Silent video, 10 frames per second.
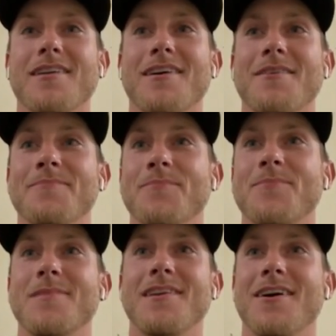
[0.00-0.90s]
And,
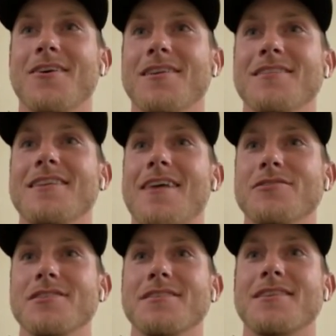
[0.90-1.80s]
you know, it did,
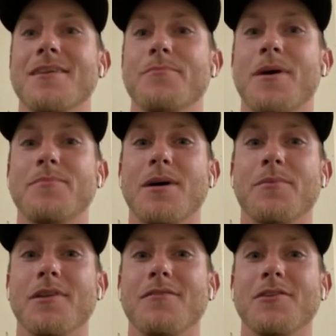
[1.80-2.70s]
obviously getting
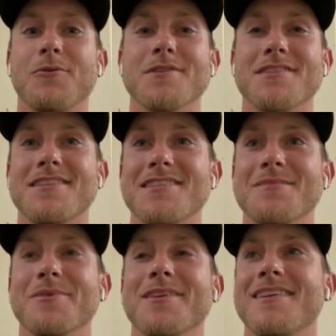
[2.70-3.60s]
bumped up a level wasn't
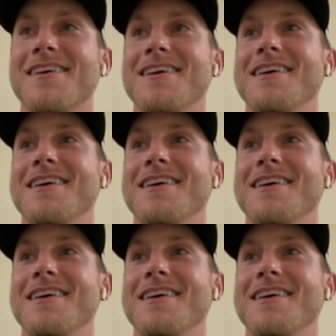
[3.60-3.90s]
easy, but,